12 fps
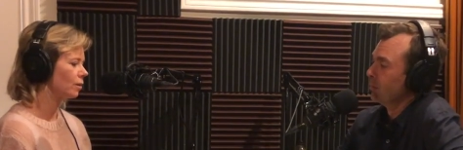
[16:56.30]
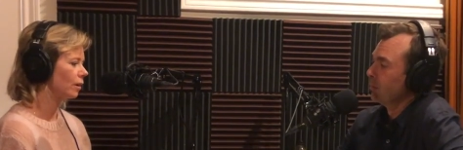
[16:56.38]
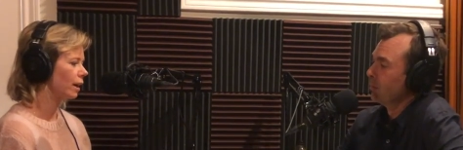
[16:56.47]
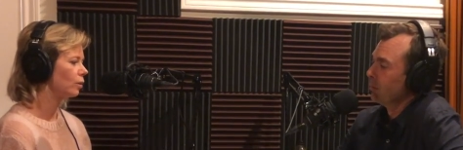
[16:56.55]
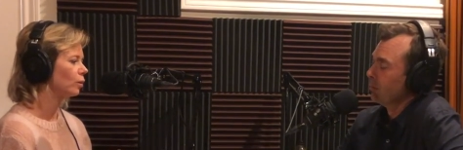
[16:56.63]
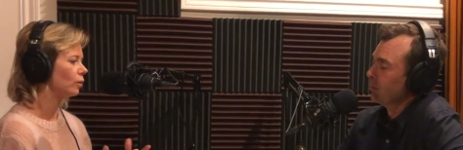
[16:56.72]
Speaker 1: co-
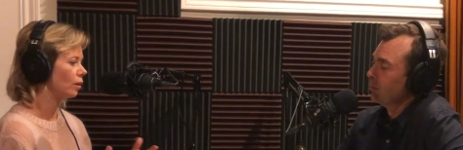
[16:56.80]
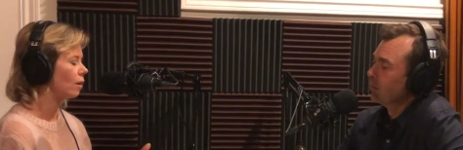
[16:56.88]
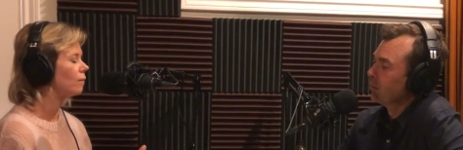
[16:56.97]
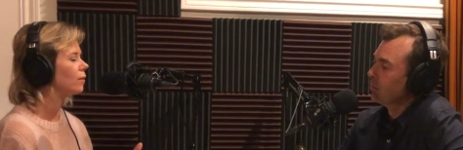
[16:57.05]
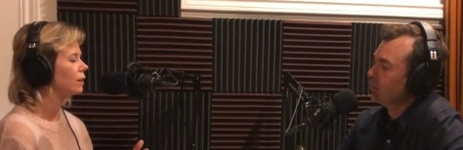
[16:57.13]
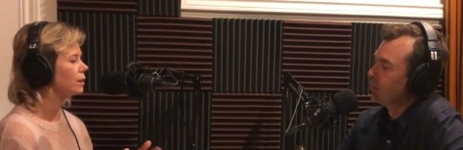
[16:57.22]
I call the
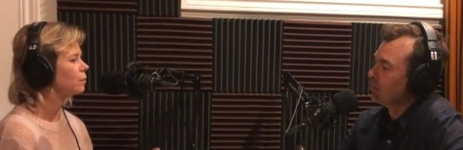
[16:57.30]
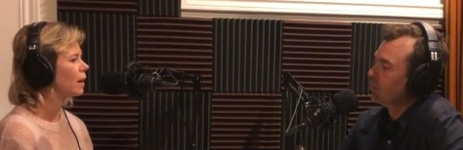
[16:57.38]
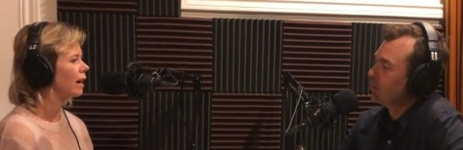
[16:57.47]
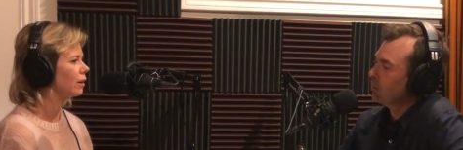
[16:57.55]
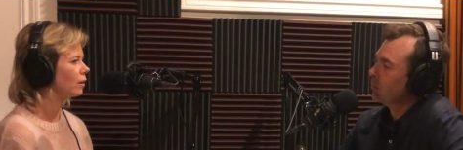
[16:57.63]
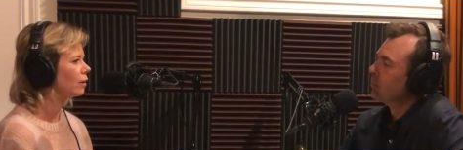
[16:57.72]
confidence
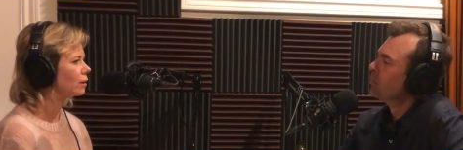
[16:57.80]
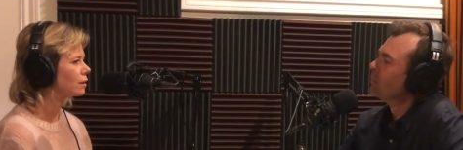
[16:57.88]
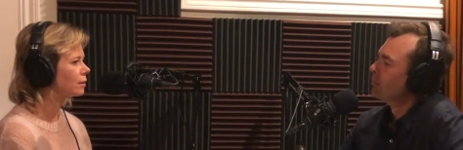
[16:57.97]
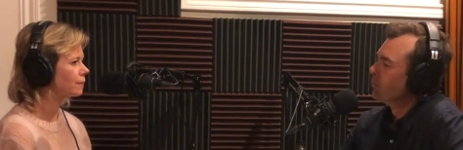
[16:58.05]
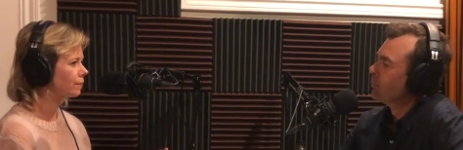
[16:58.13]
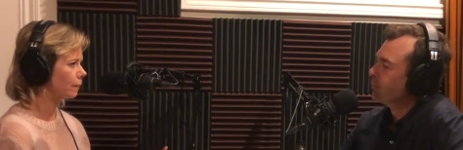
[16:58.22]

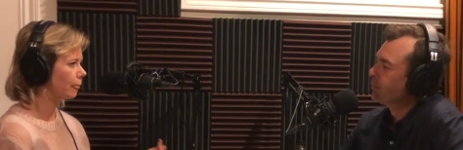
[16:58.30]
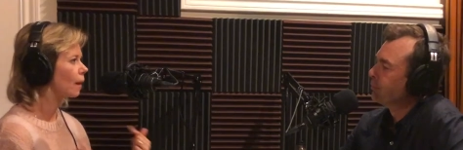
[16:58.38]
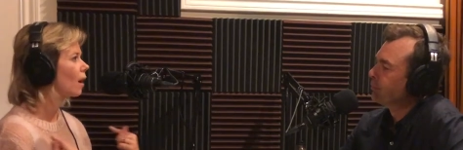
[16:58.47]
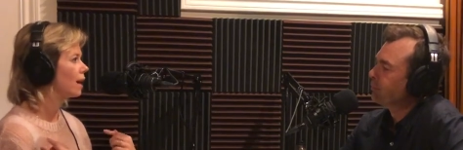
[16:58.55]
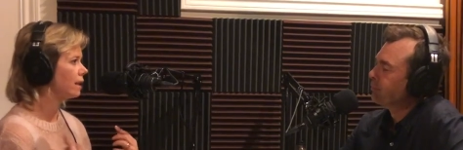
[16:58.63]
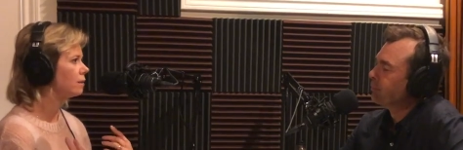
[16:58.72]
paradox.
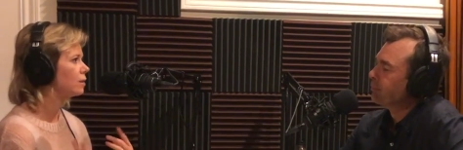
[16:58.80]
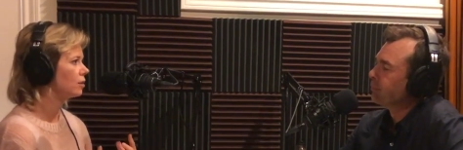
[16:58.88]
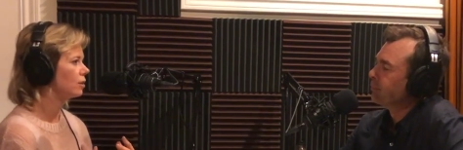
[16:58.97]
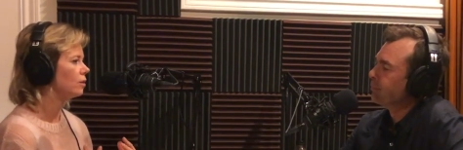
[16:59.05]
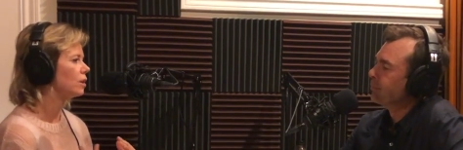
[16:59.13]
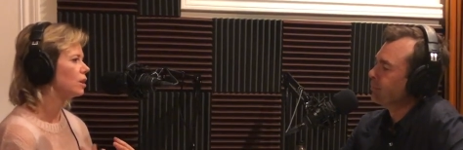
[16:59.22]
Mm. I
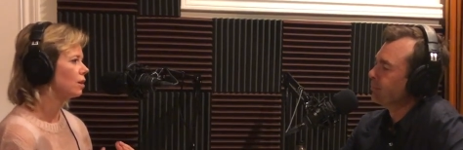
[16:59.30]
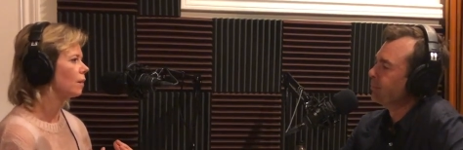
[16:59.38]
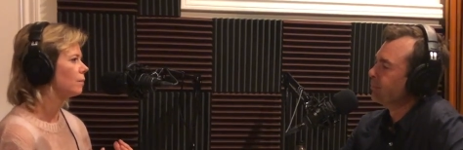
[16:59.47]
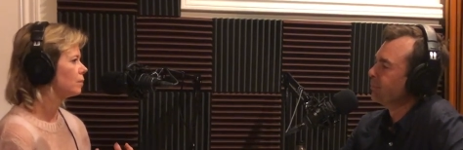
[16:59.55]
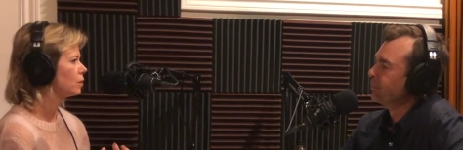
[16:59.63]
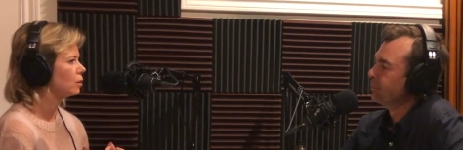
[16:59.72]
too, you,
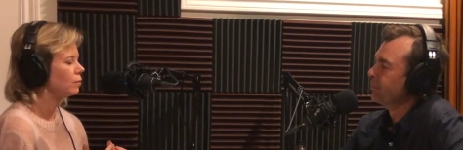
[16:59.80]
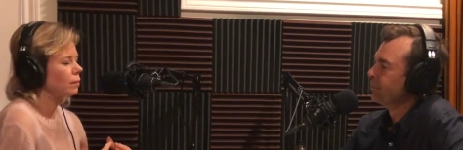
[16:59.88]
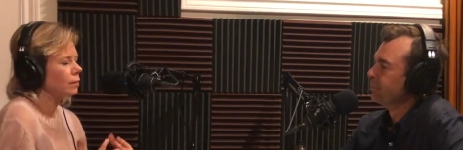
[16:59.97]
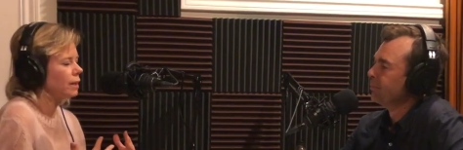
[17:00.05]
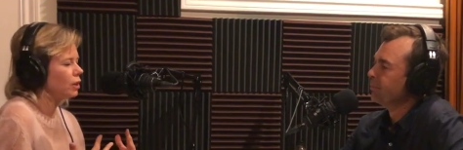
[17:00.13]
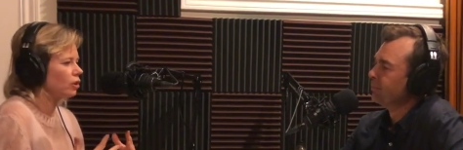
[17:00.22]
I'm
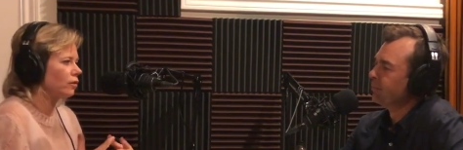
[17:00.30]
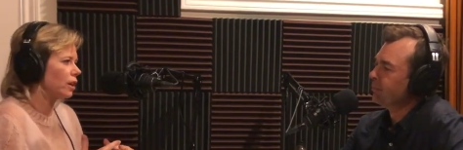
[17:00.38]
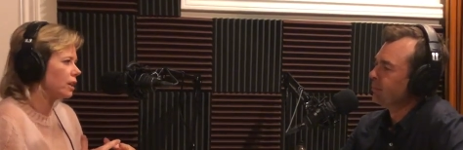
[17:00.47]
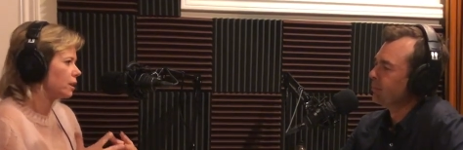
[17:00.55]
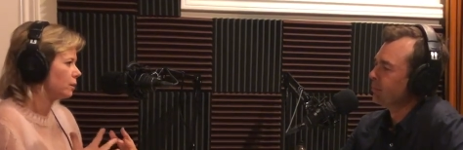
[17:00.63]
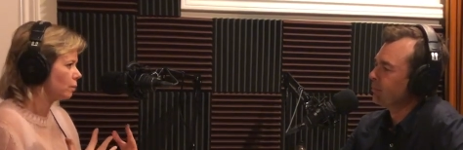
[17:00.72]
super
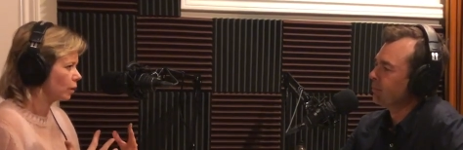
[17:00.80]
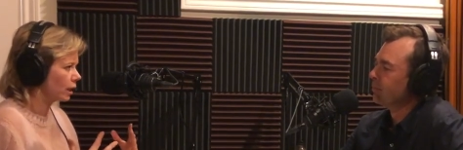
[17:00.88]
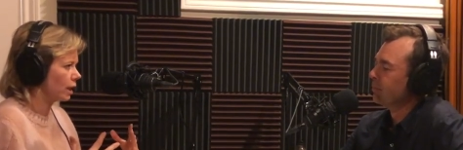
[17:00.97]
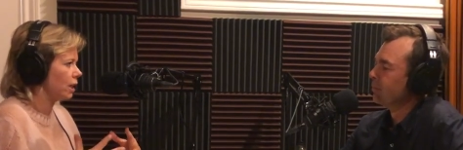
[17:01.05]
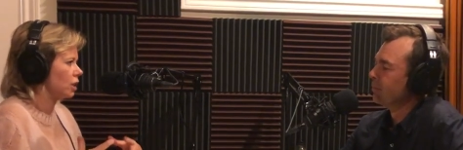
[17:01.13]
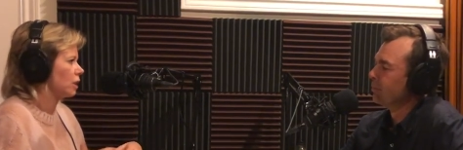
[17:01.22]
introverted,
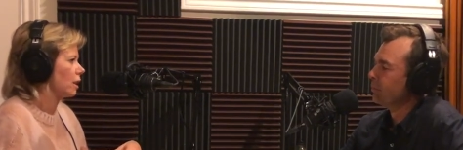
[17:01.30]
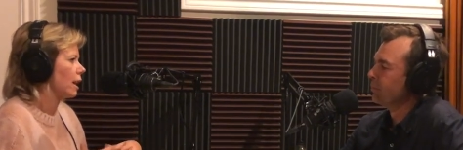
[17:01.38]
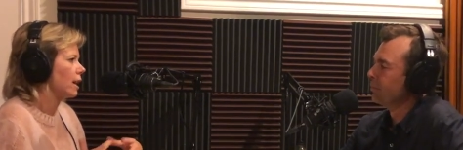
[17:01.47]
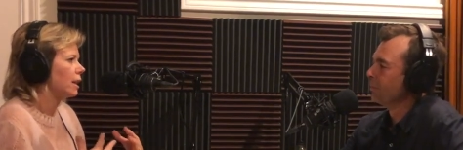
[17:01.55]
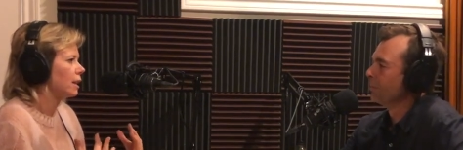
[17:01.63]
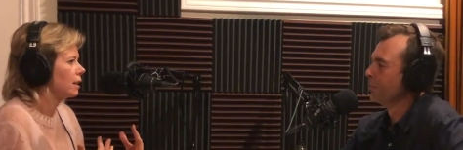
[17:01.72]
bookish.
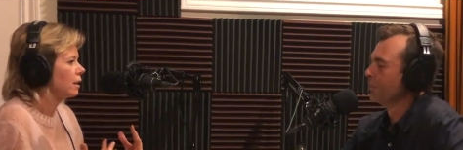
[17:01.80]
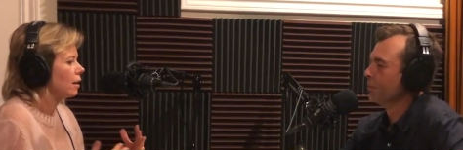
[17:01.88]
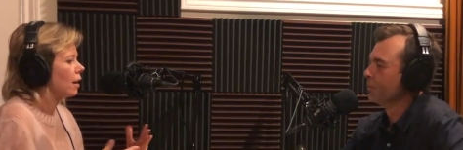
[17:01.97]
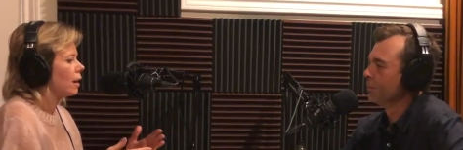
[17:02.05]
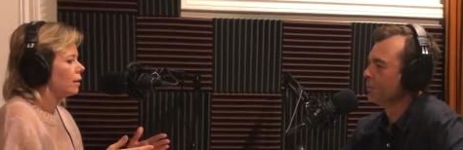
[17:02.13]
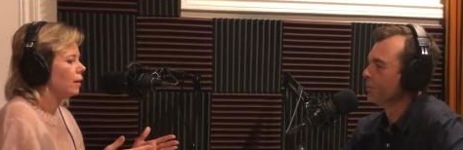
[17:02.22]
Like,
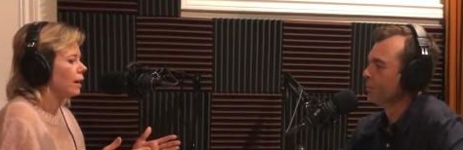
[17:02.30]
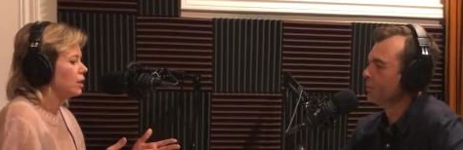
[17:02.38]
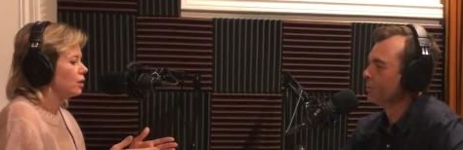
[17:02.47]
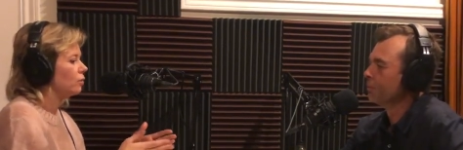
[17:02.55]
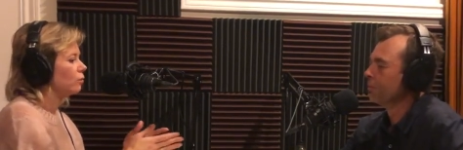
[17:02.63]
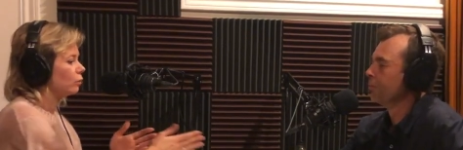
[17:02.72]
I, I
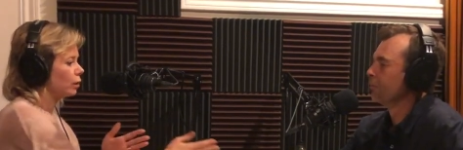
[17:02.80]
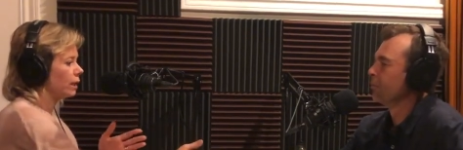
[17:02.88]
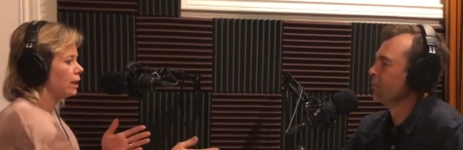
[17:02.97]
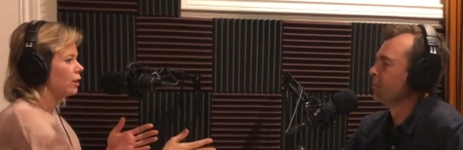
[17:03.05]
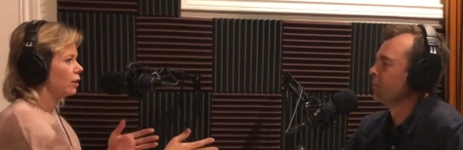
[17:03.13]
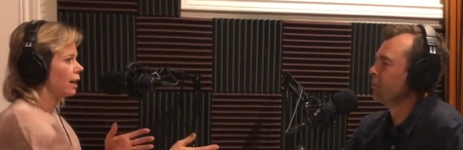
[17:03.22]
do
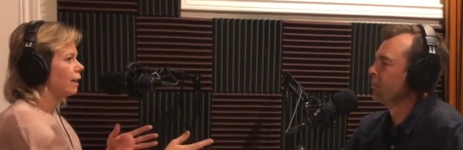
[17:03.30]
really good.